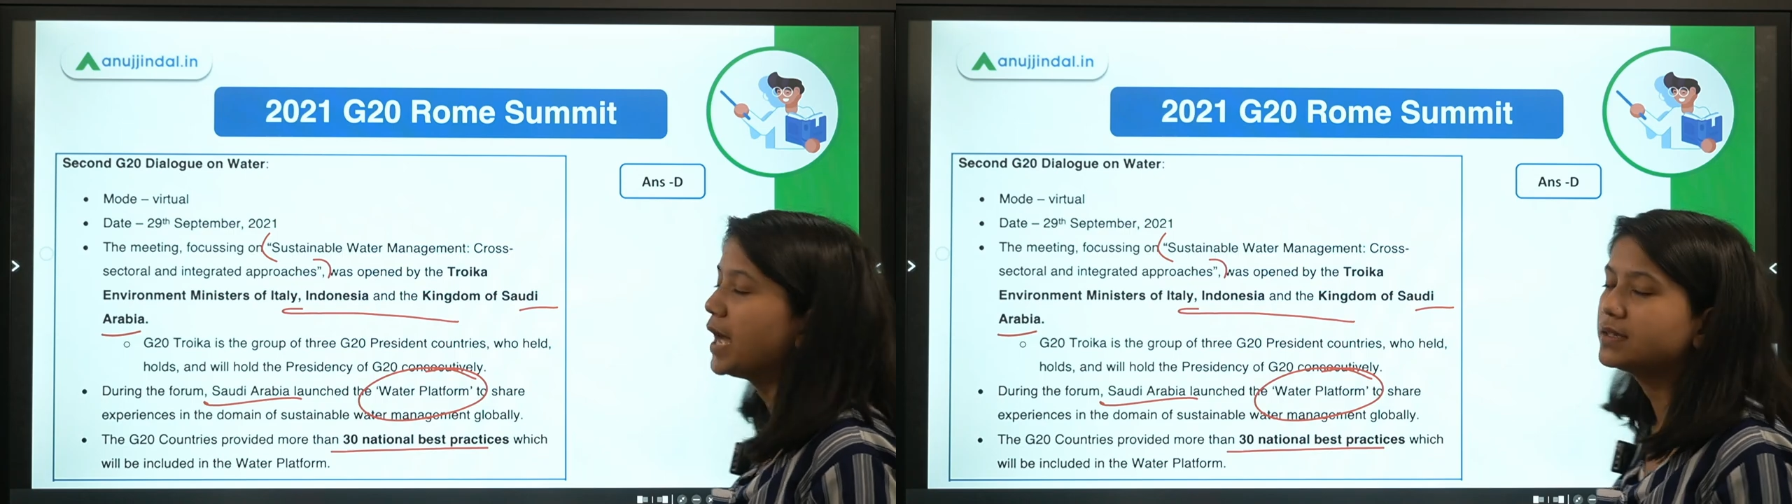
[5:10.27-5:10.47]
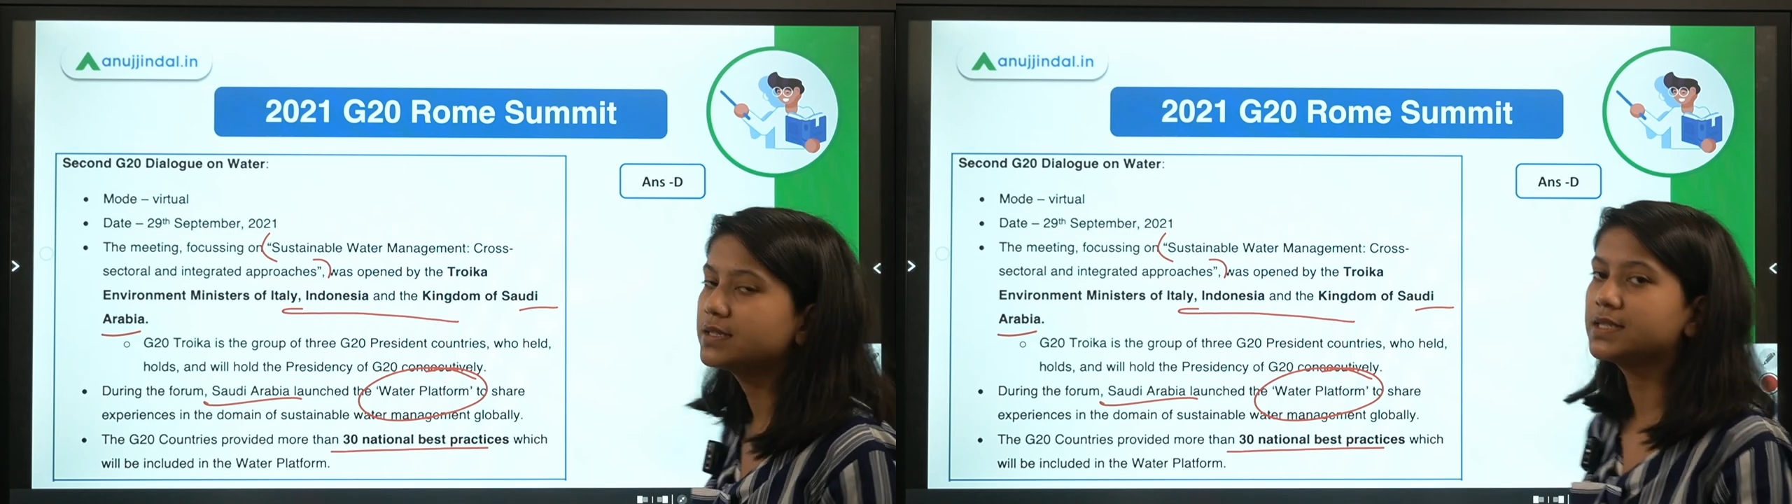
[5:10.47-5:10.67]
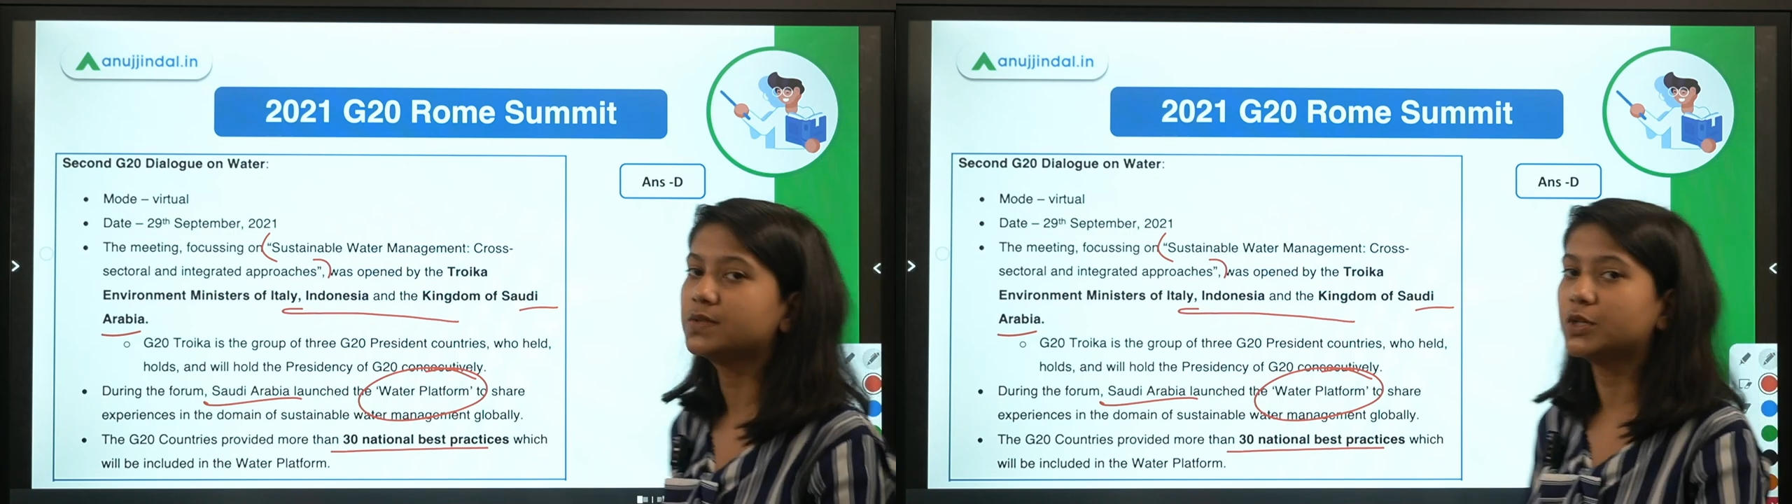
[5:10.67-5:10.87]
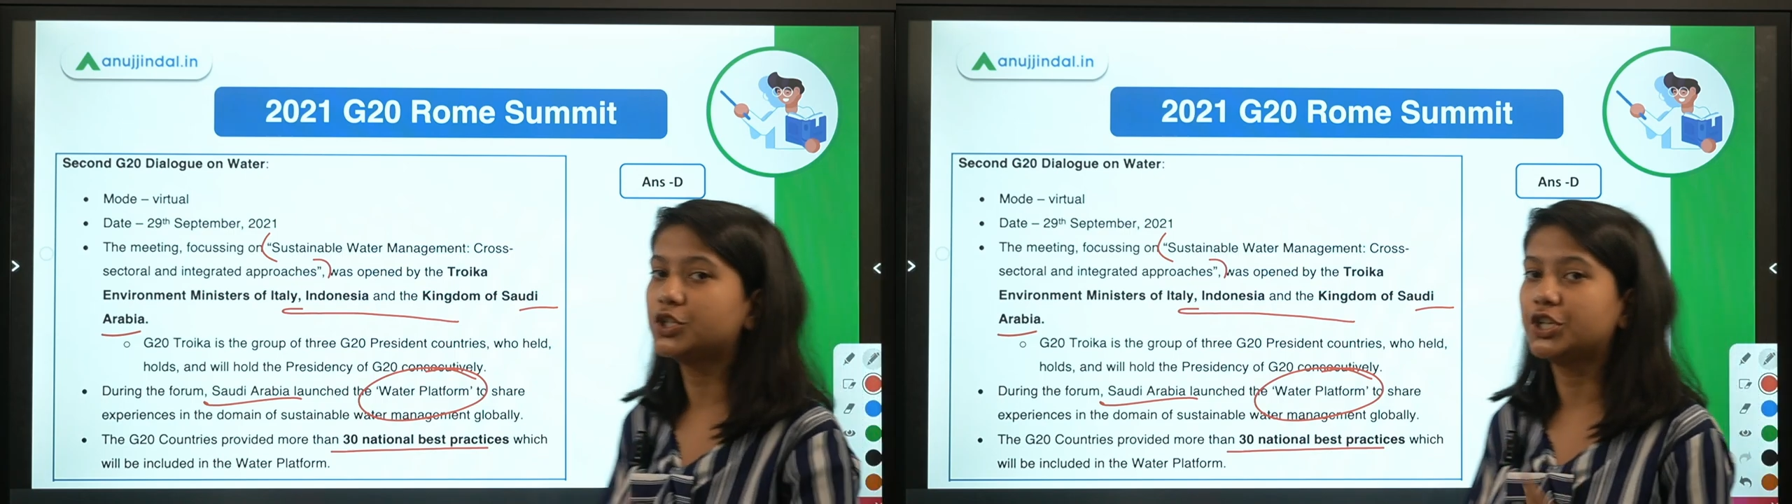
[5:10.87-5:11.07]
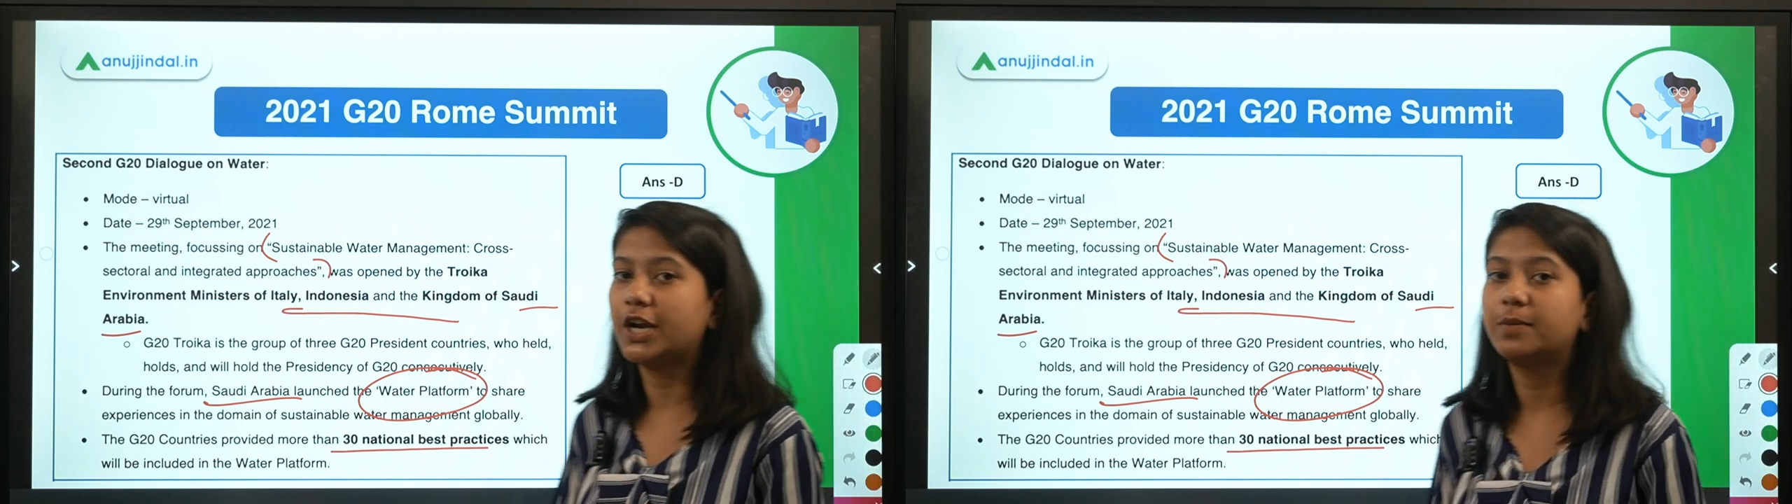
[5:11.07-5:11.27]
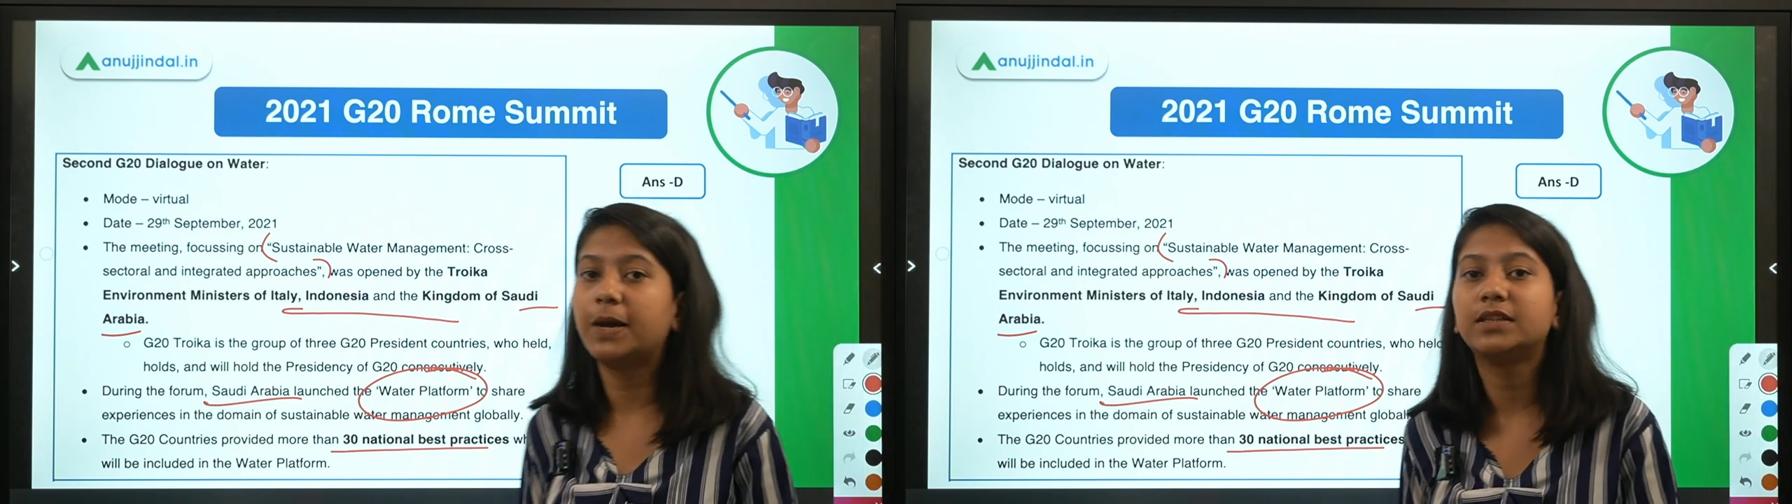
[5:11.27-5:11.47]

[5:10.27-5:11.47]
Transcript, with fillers: practices were shared